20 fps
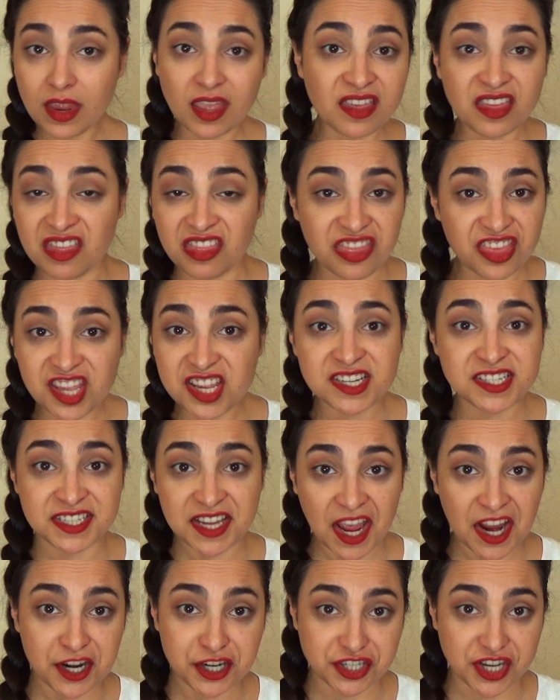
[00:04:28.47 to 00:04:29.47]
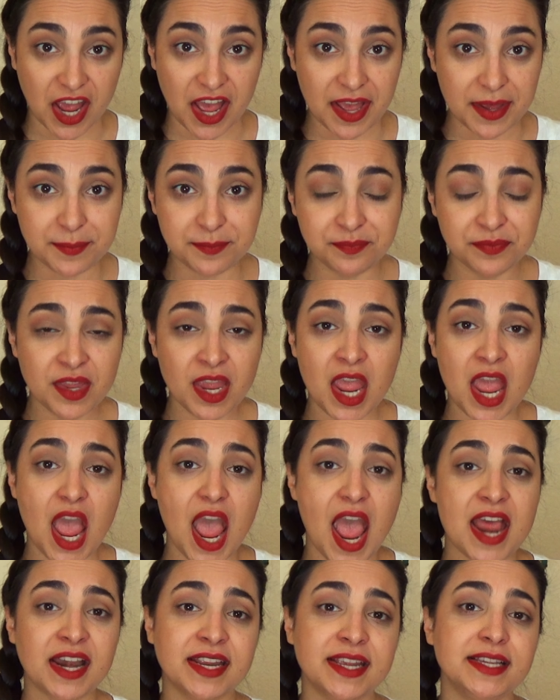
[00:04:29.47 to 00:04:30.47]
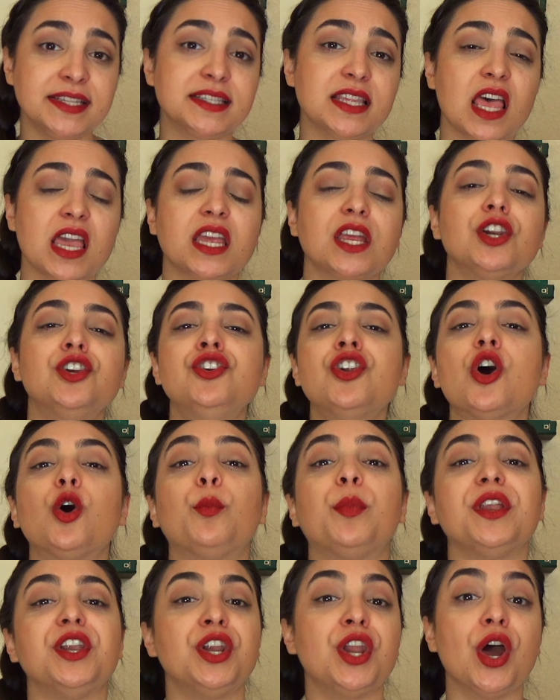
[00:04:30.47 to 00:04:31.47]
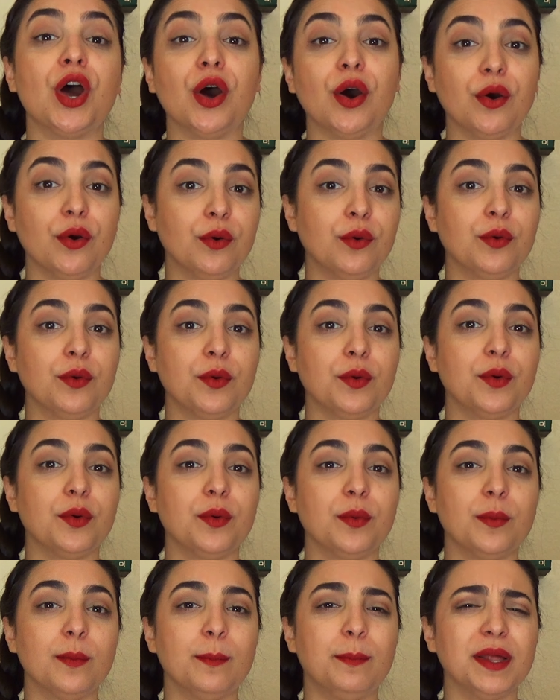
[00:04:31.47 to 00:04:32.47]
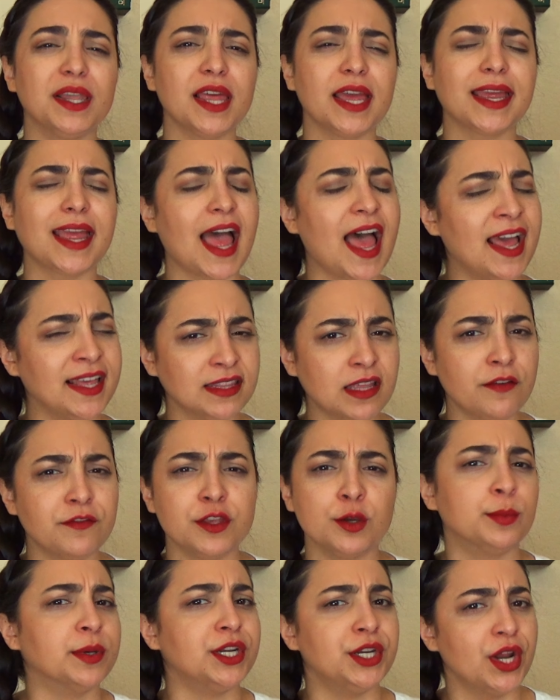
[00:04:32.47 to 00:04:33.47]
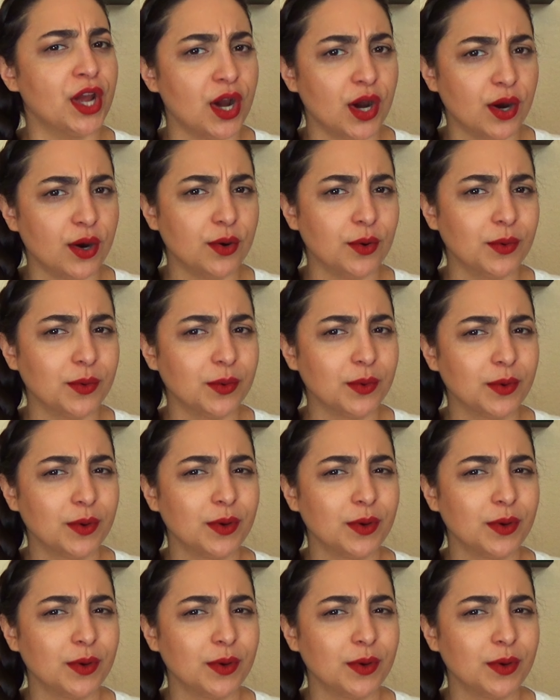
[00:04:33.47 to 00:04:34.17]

the entire time, and he's like, no, but no. But like, I love you, but no.